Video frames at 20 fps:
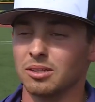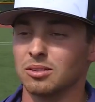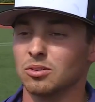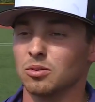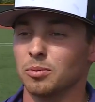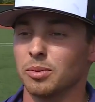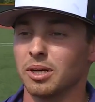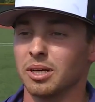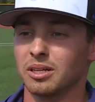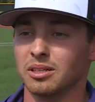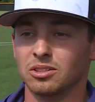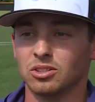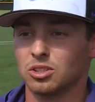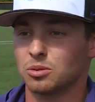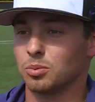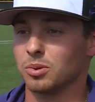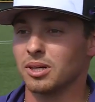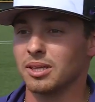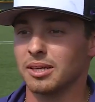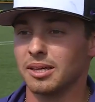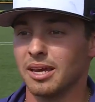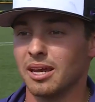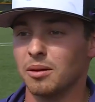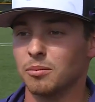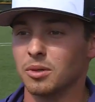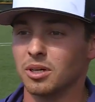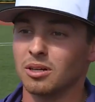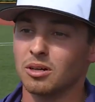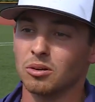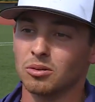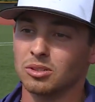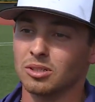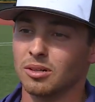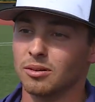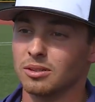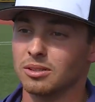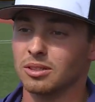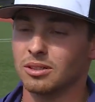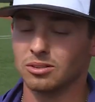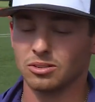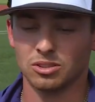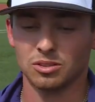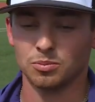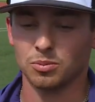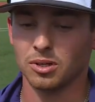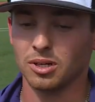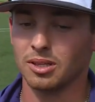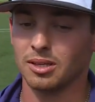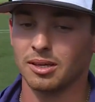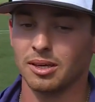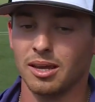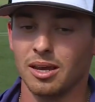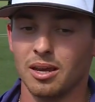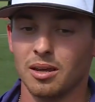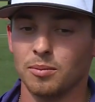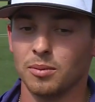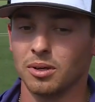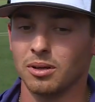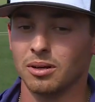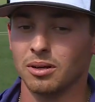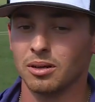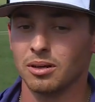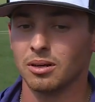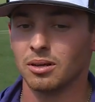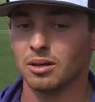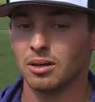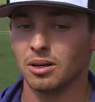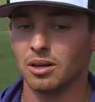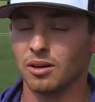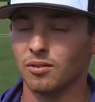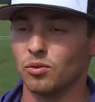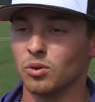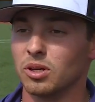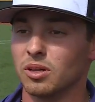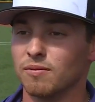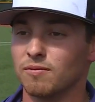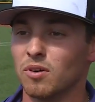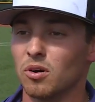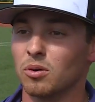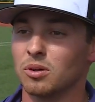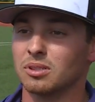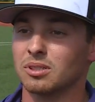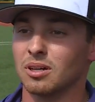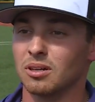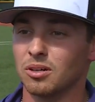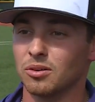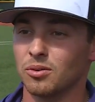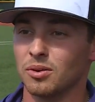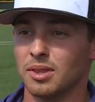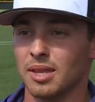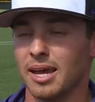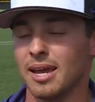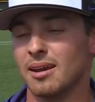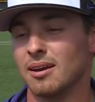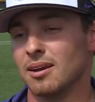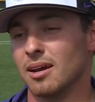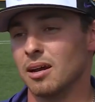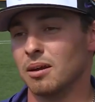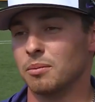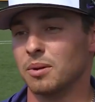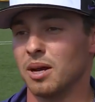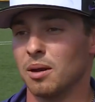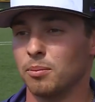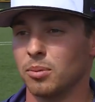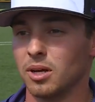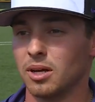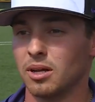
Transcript: get too big and just play the game. Like Coach always says, just play the game, and, and if we can focus on doing that and not, not